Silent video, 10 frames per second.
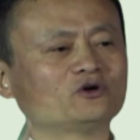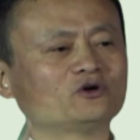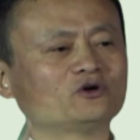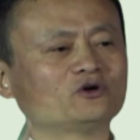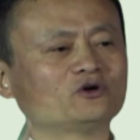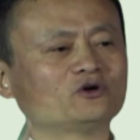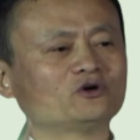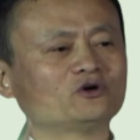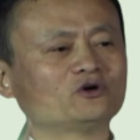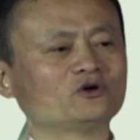
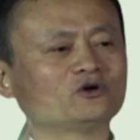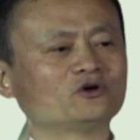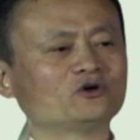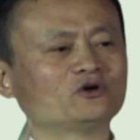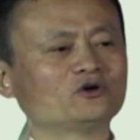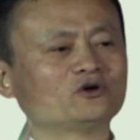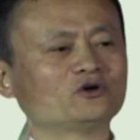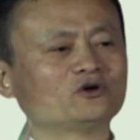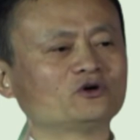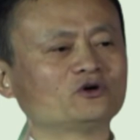
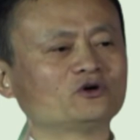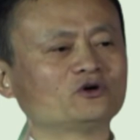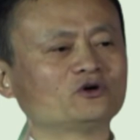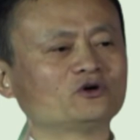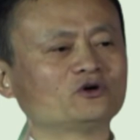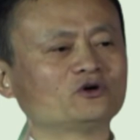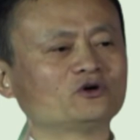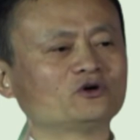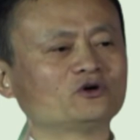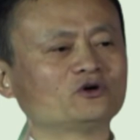
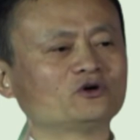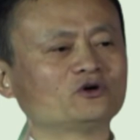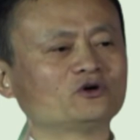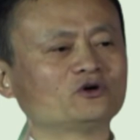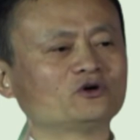The face doesn't move, so there is nothing to read.